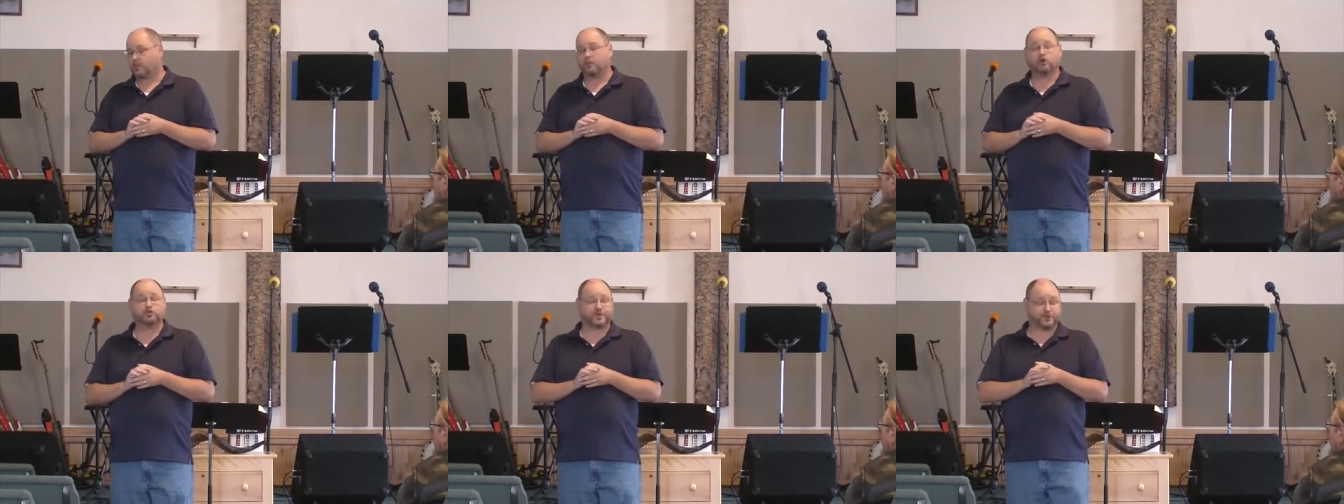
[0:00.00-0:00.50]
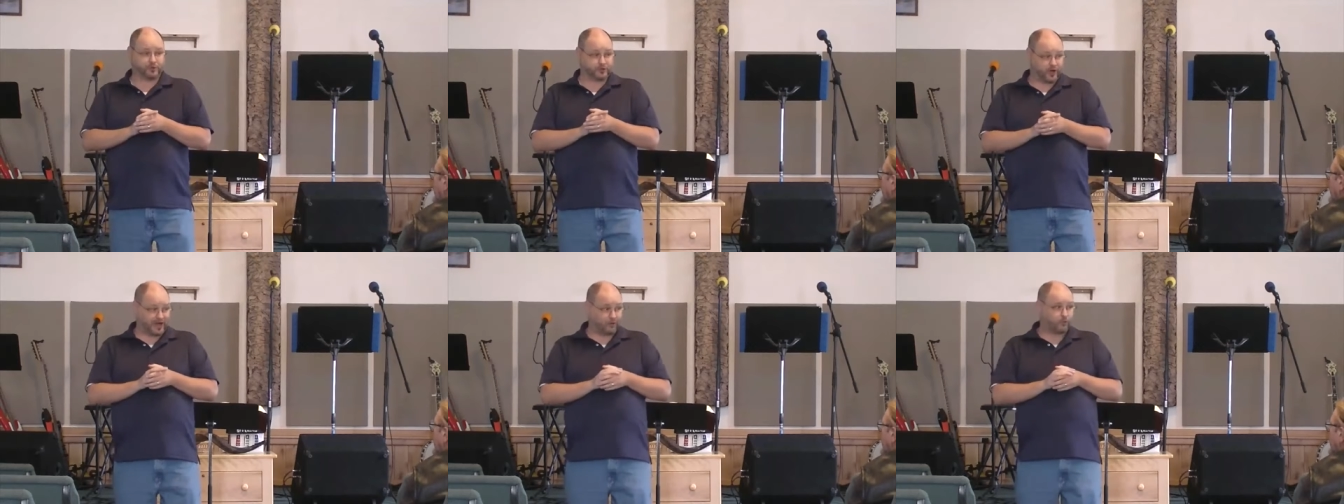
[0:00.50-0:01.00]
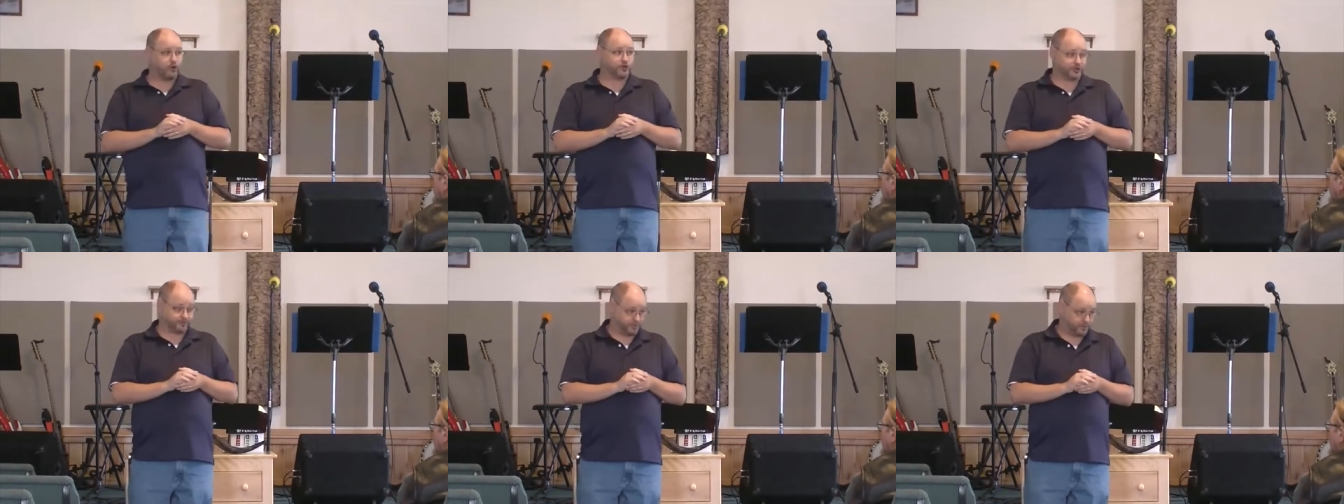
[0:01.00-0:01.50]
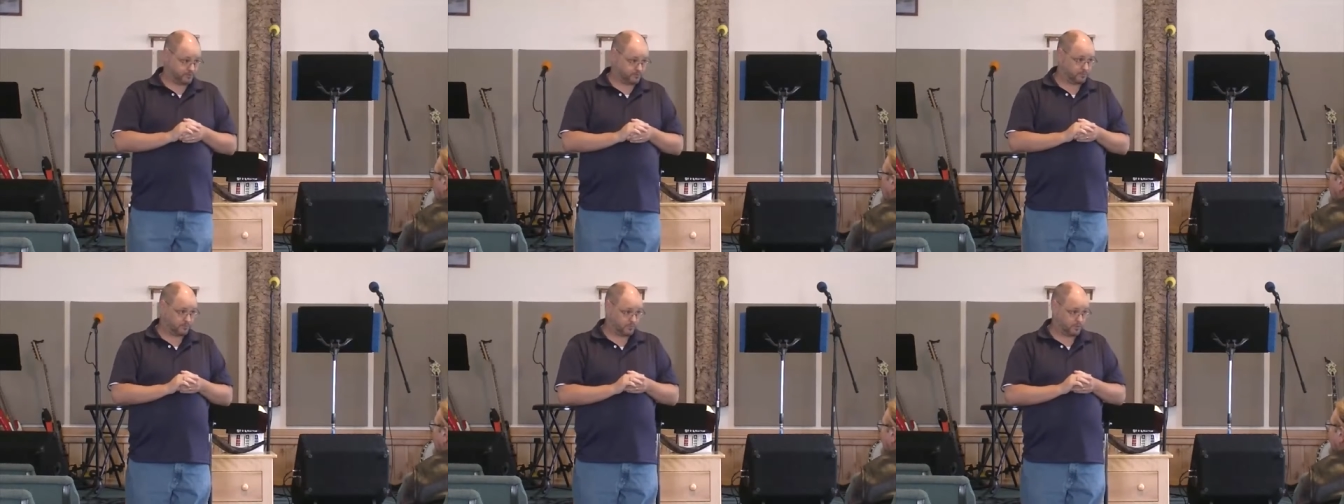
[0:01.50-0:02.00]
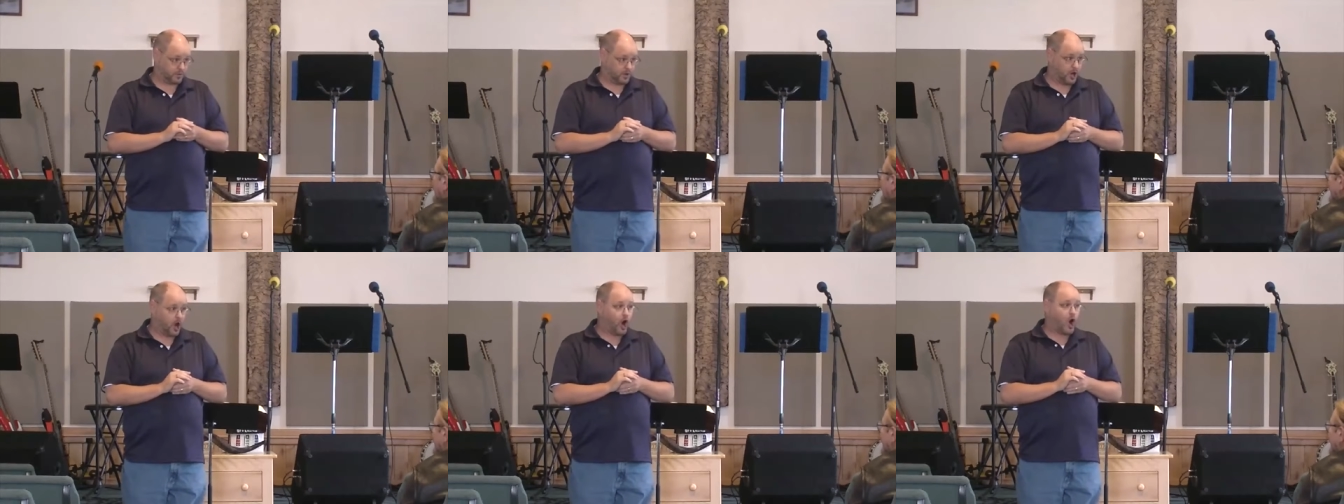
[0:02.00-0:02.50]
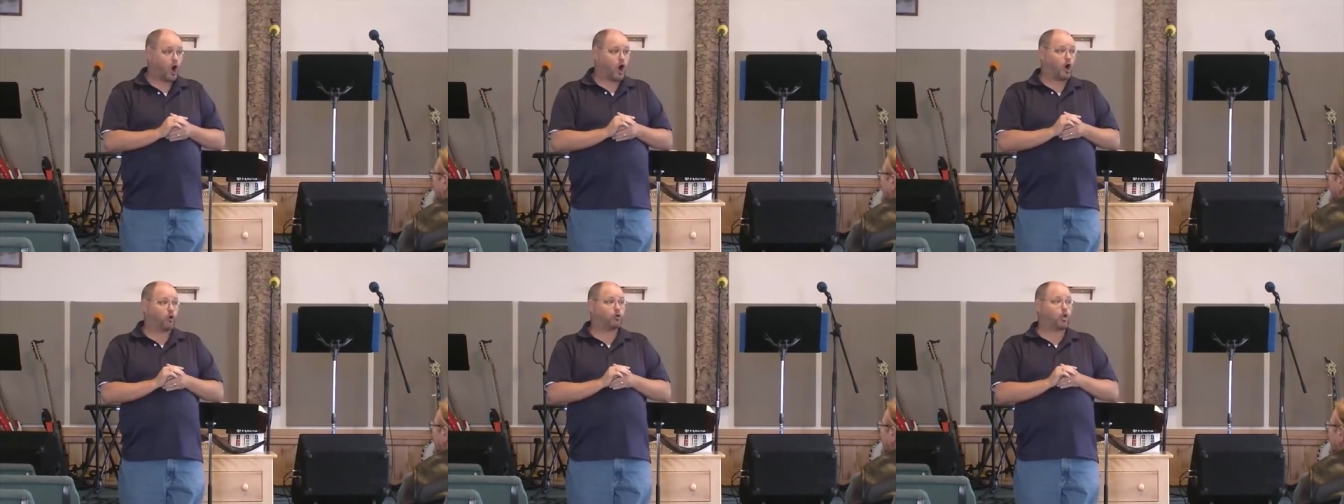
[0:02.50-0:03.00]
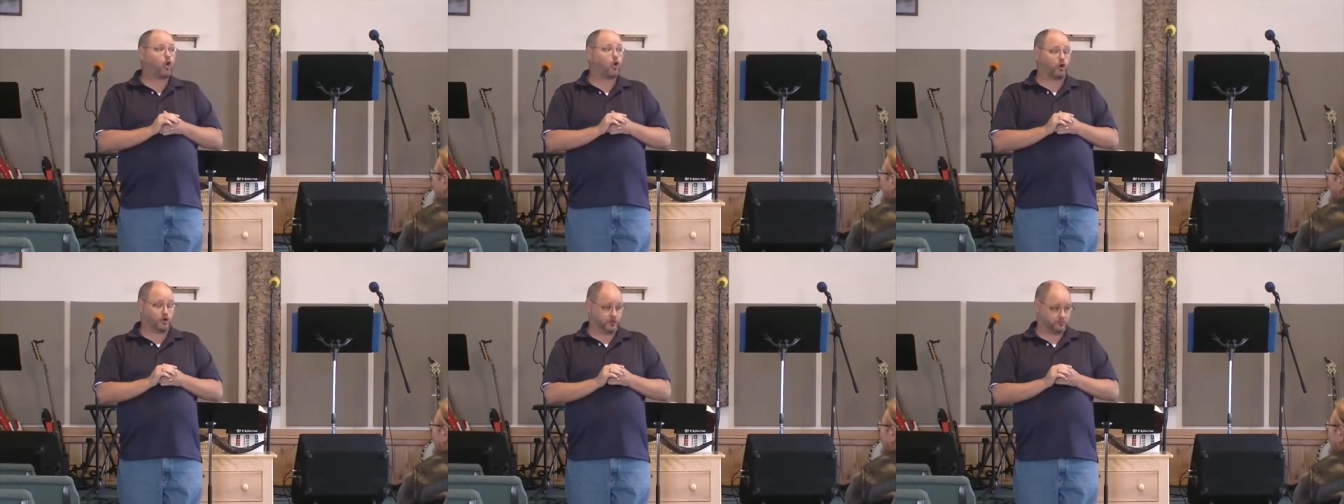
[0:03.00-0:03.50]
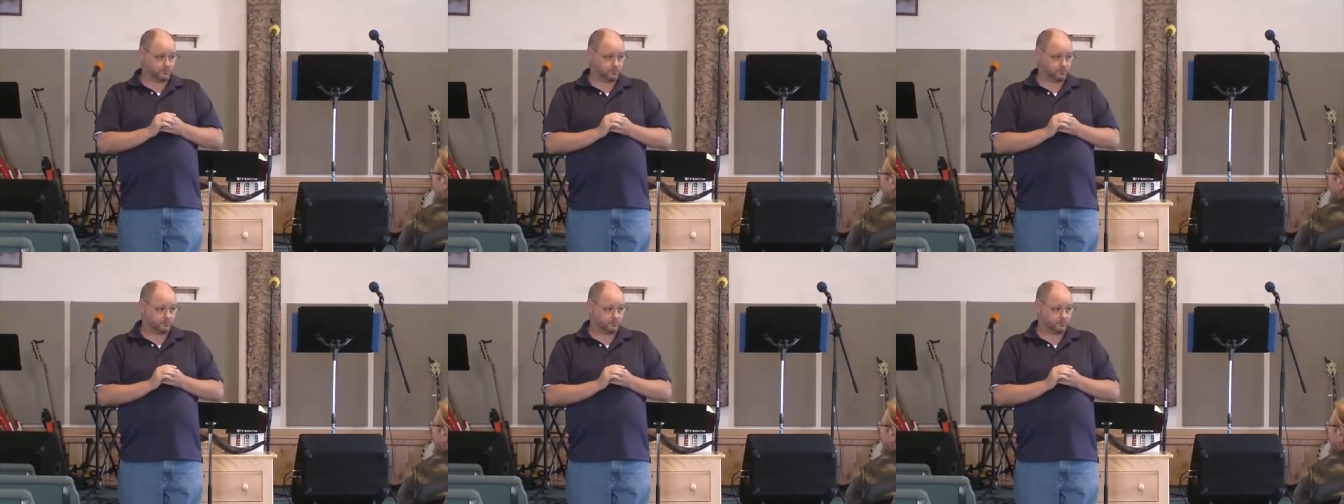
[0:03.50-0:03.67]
Those people know how to worship. Oh Lord.